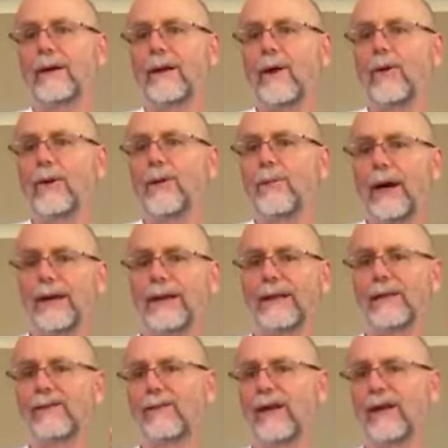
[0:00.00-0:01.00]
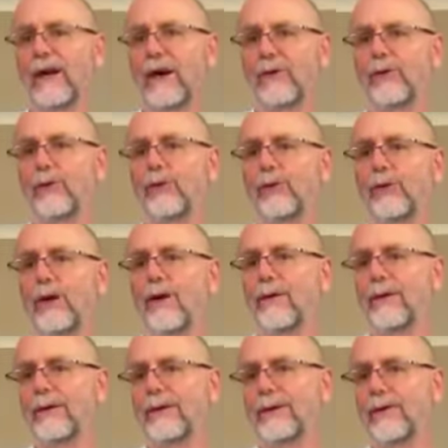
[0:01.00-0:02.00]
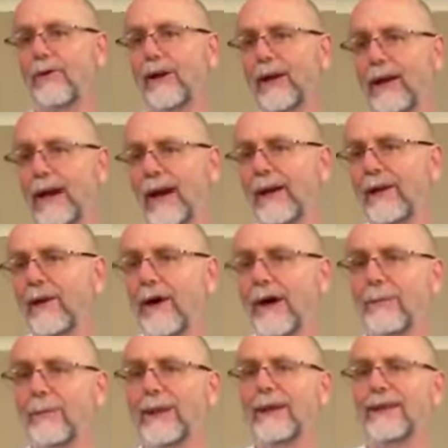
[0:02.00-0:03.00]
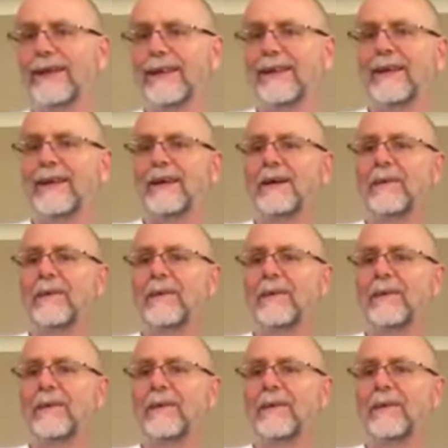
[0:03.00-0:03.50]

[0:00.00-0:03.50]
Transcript: I don't want to make this video too long. It's already at 9 minutes.